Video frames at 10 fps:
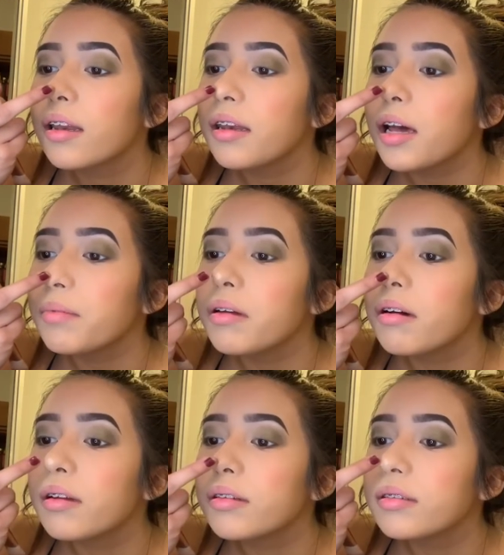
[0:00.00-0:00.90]
dab it
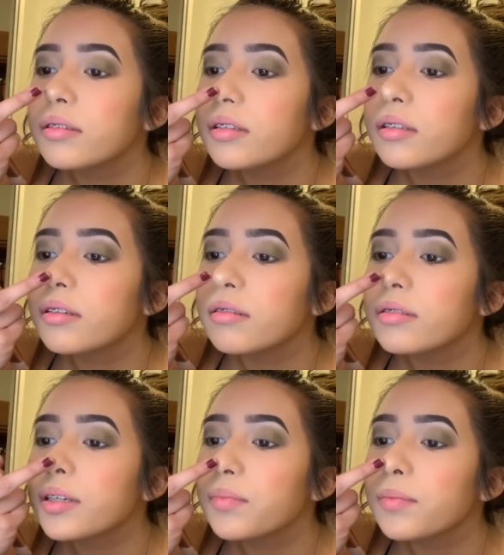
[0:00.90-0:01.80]
on to the little
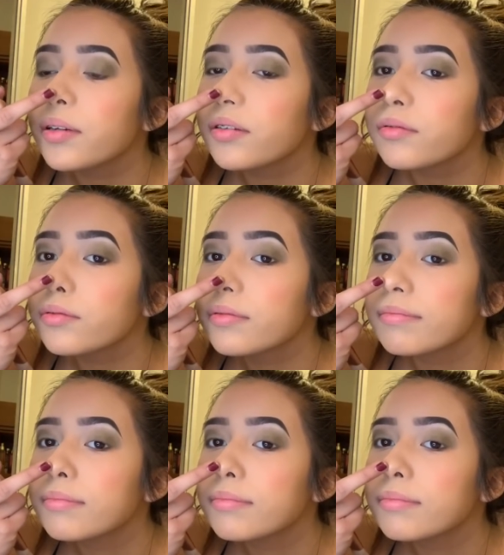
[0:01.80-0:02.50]
tip of my nose.